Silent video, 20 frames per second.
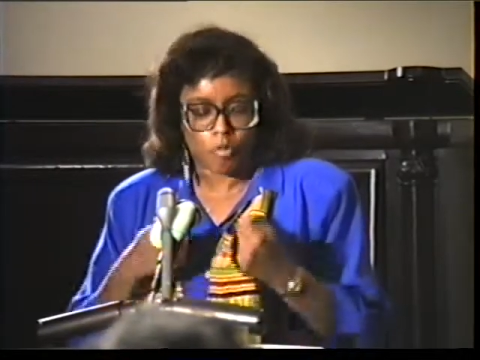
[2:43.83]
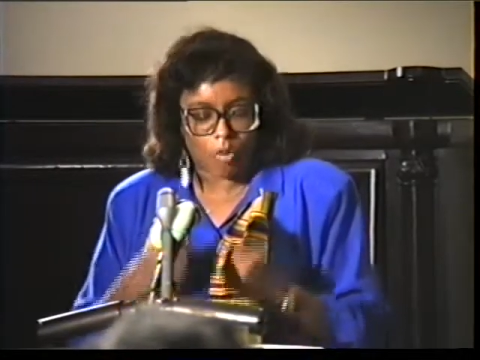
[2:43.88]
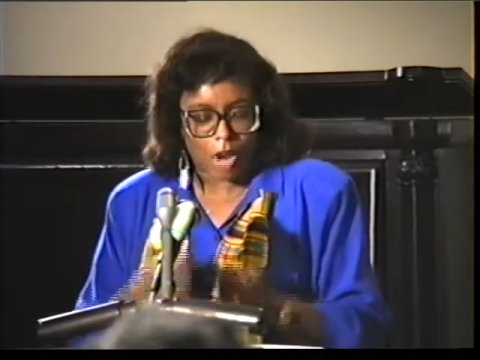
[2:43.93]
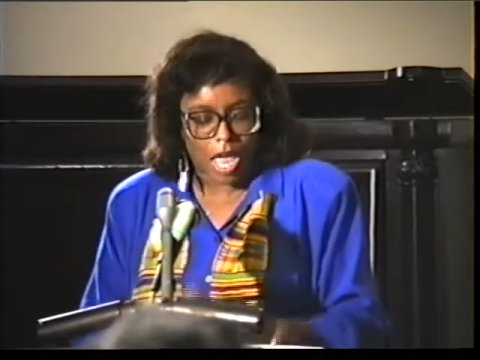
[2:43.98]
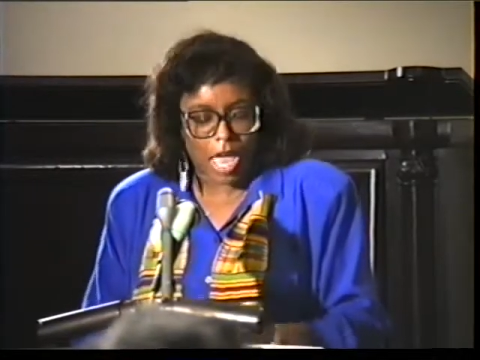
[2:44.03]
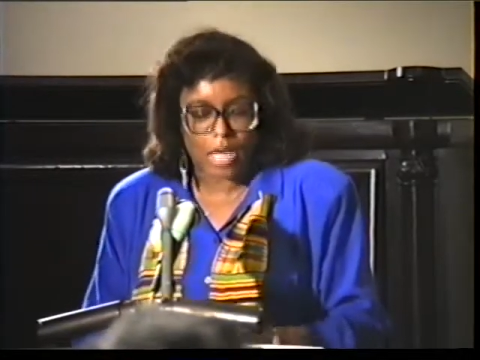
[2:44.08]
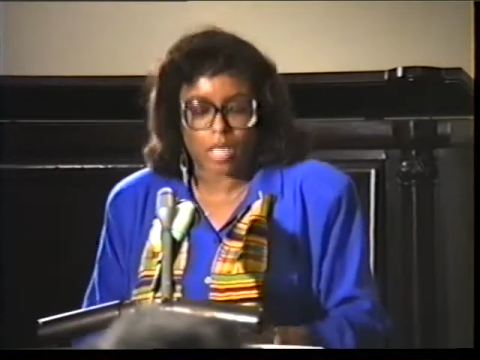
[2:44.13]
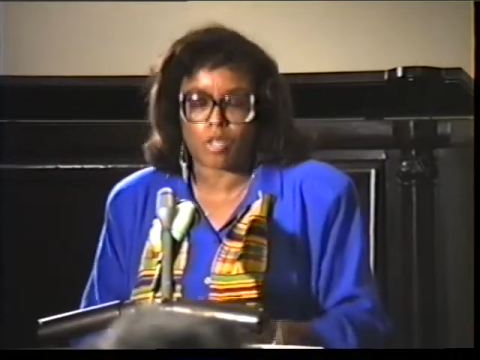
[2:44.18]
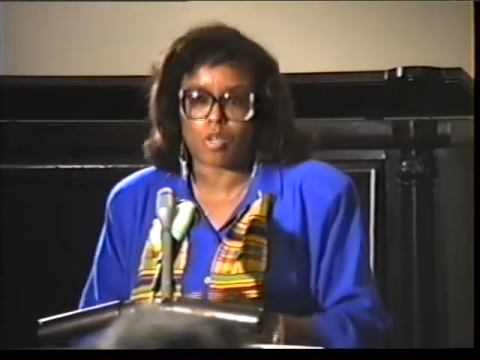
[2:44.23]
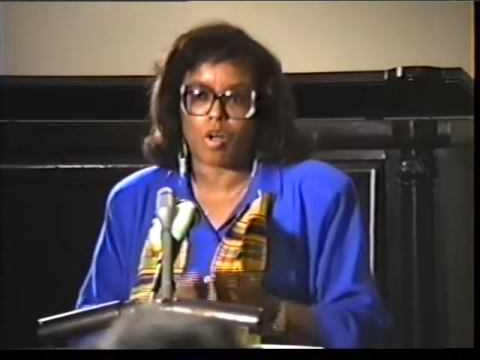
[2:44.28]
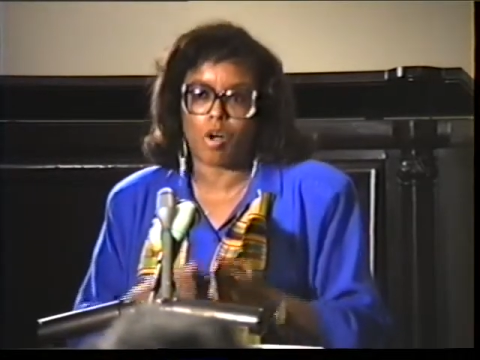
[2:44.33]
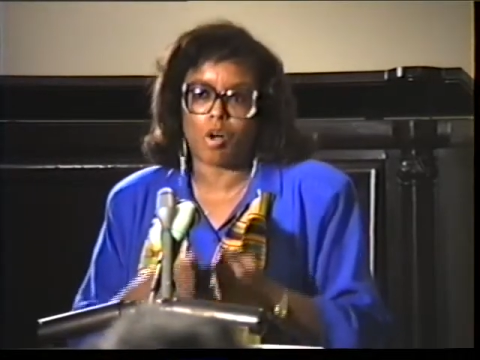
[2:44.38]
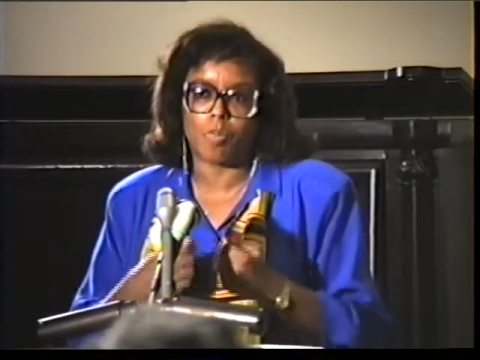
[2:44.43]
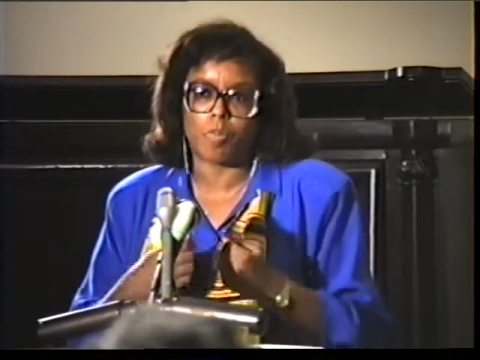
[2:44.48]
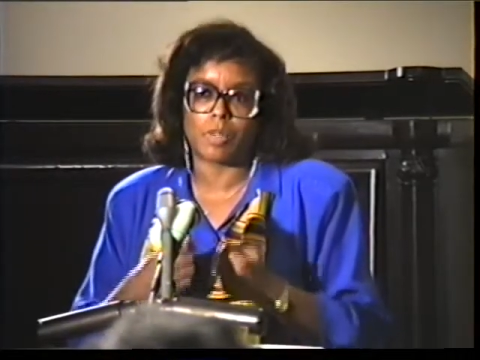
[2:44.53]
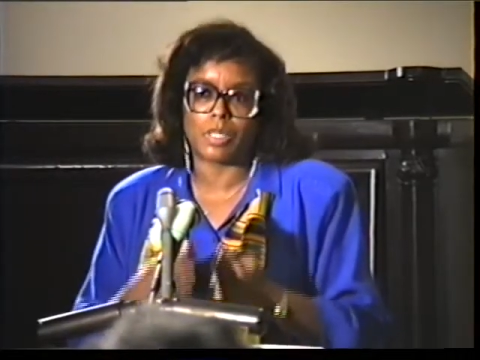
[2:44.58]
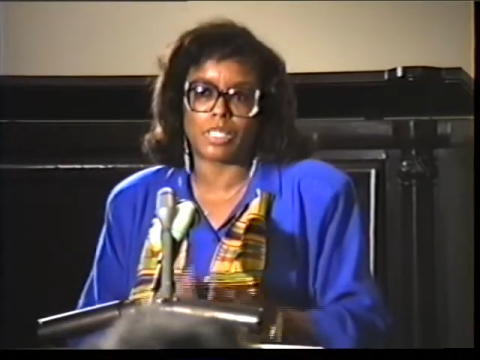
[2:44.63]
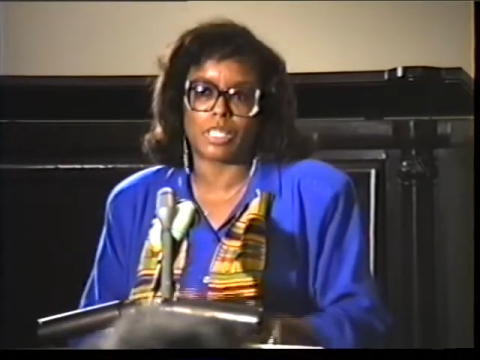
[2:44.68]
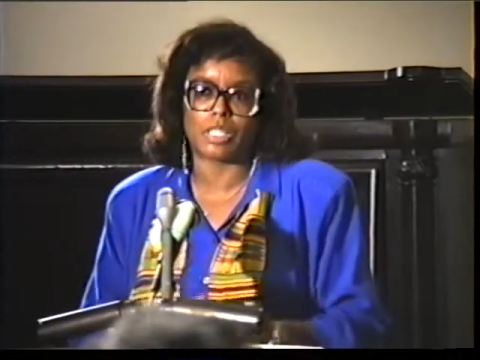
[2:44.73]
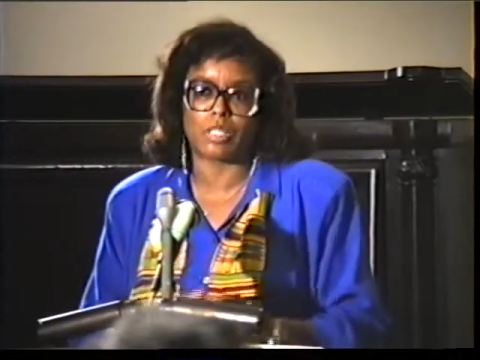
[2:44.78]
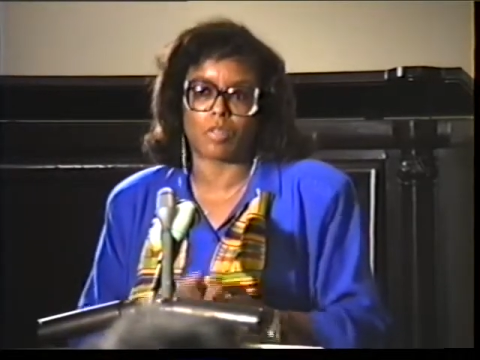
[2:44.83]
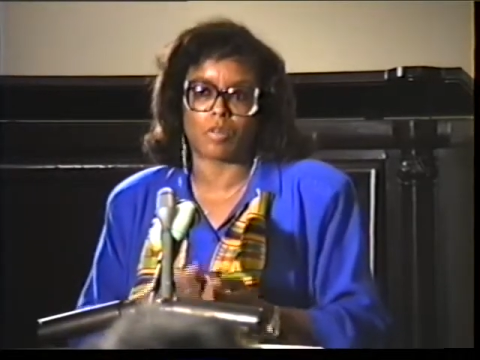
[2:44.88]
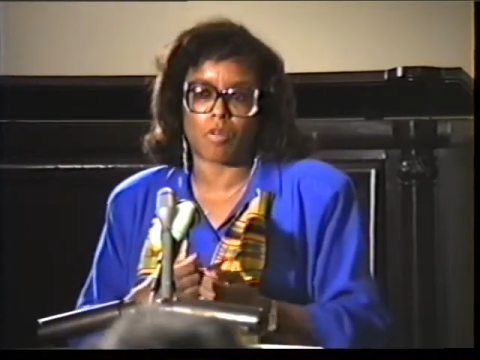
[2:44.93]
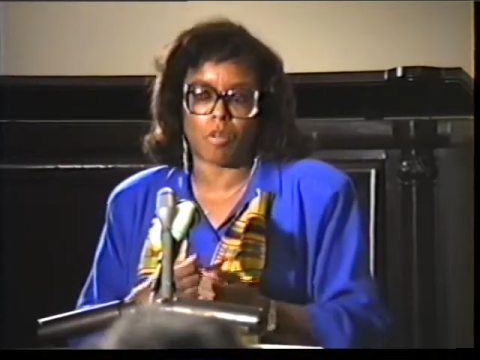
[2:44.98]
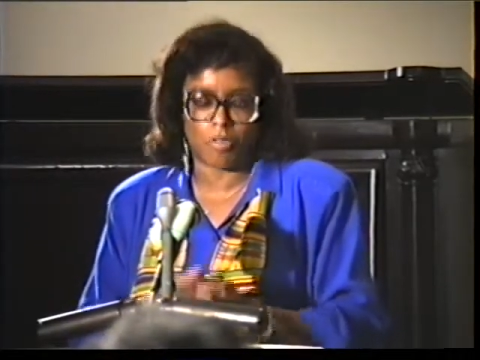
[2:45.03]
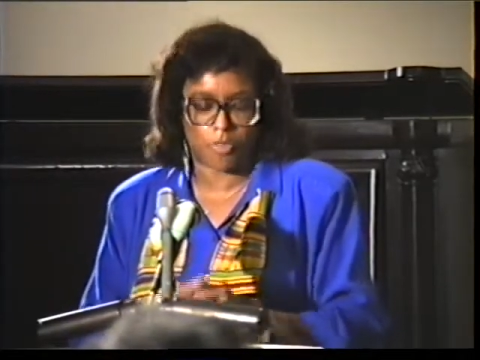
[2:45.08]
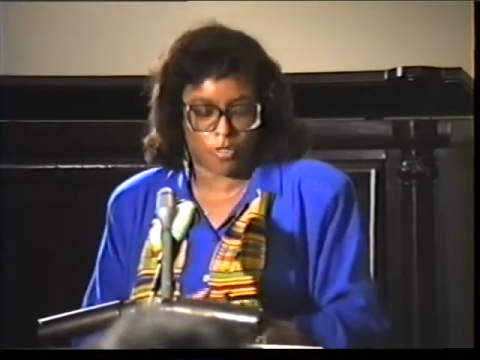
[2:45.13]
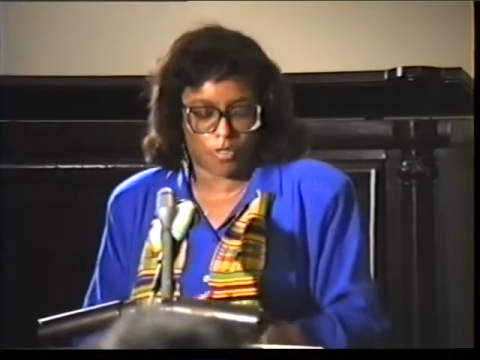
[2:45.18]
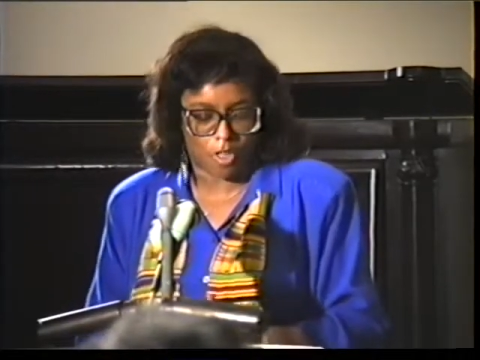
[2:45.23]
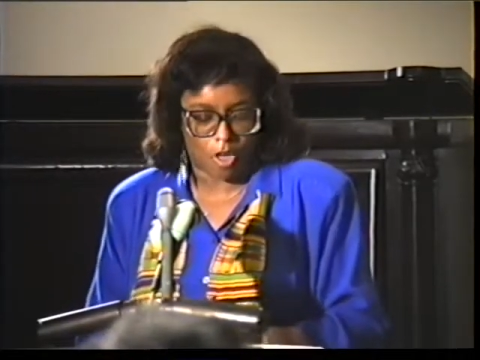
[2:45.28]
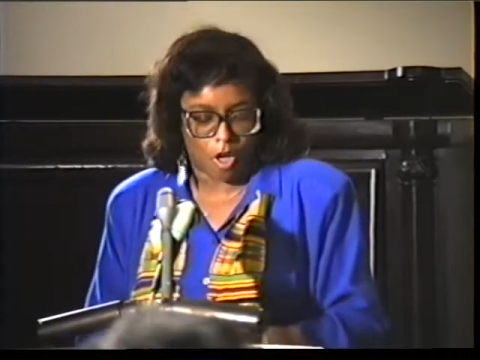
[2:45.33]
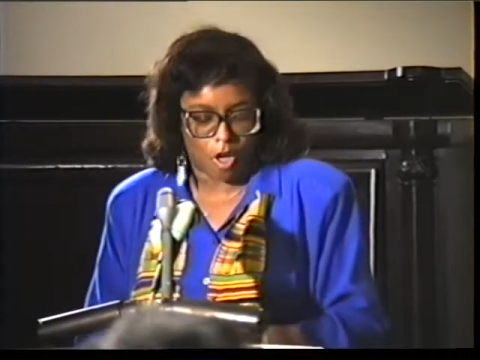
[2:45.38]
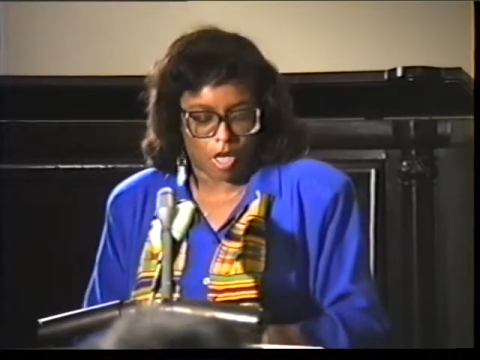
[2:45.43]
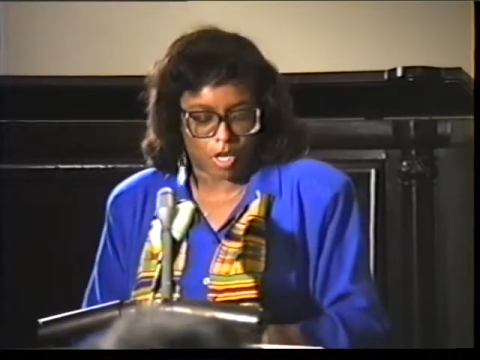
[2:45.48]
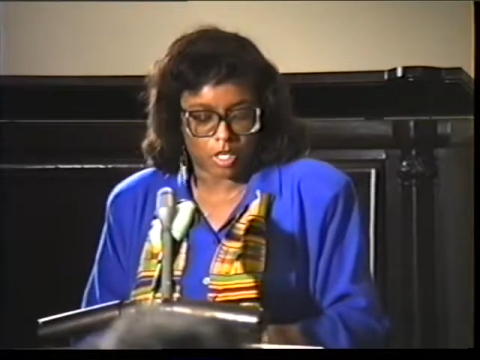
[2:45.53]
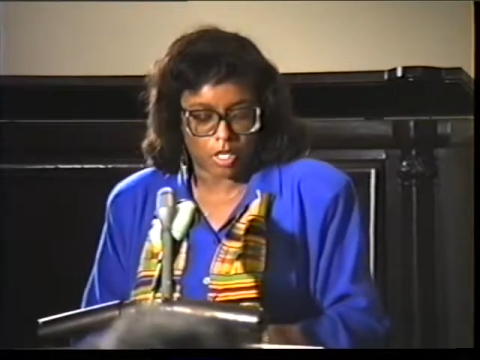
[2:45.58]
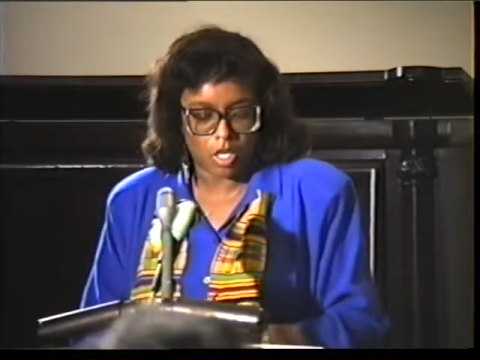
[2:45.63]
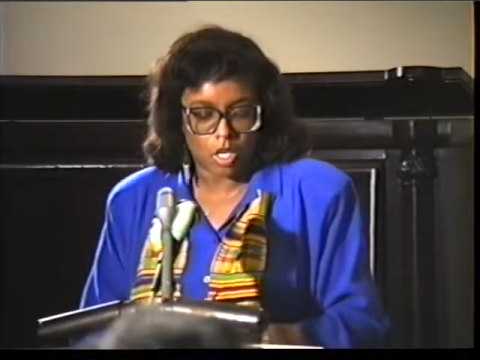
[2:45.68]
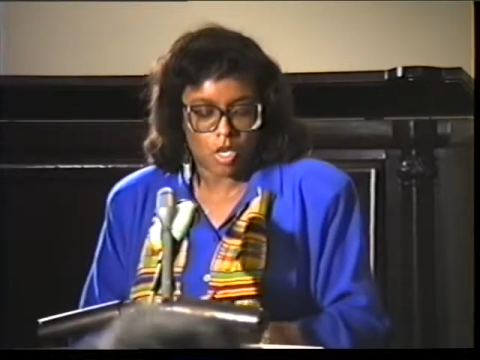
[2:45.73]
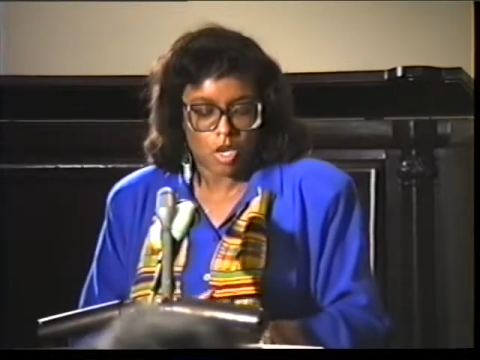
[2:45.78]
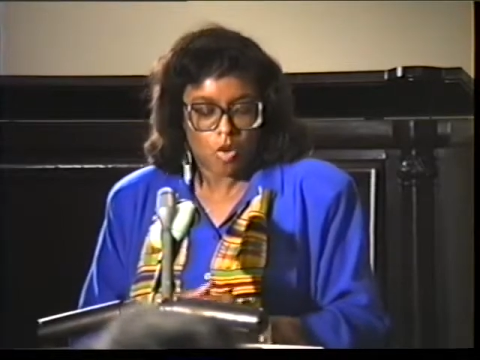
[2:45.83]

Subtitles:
radical political thought,